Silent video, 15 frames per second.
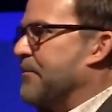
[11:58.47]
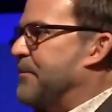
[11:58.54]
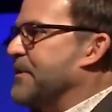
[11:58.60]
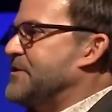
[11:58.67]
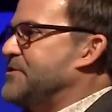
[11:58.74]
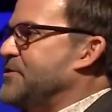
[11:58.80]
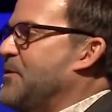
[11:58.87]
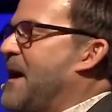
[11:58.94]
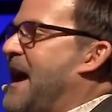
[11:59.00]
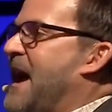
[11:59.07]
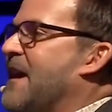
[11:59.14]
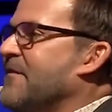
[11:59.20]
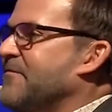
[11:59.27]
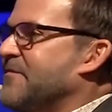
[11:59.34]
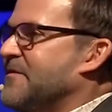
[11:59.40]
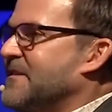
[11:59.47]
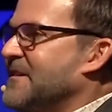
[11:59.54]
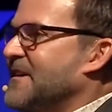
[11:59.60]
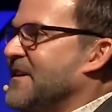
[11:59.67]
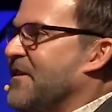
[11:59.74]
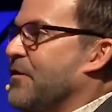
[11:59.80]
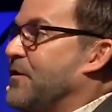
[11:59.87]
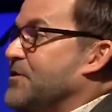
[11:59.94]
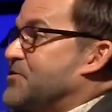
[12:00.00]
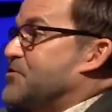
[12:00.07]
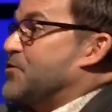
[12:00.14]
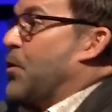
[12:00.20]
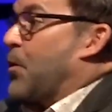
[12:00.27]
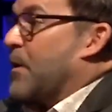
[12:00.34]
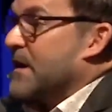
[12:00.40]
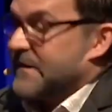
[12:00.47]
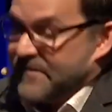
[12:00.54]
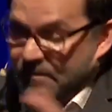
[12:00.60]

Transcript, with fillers: but you have the story